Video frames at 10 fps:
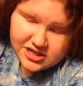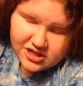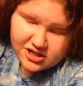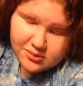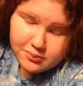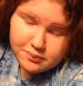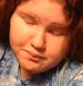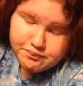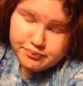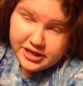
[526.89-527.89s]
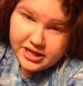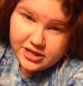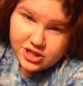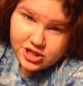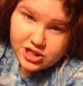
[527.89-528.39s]
They're a
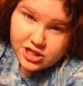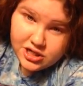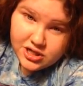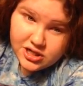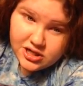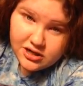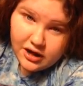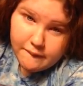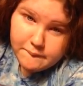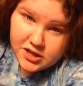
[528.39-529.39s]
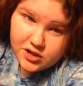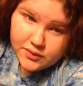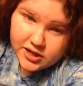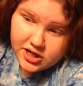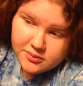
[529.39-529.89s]
bitch, but they're
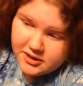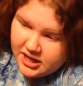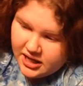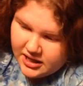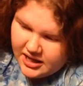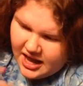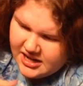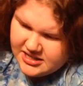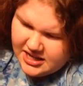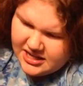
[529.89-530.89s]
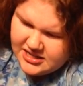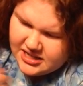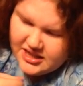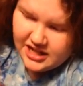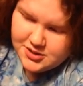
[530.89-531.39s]
weird. But, yeah, like, NSAIDs,
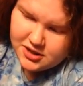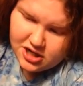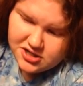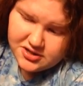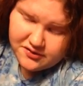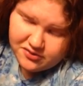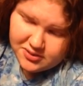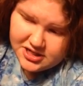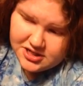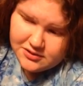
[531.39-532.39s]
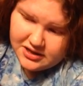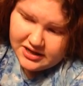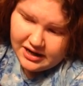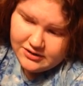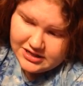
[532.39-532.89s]
like, that's what causes it for me. So,
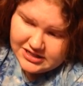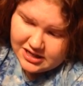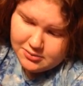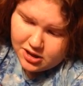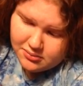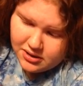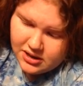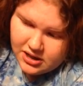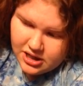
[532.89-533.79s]
like, I was asking mom,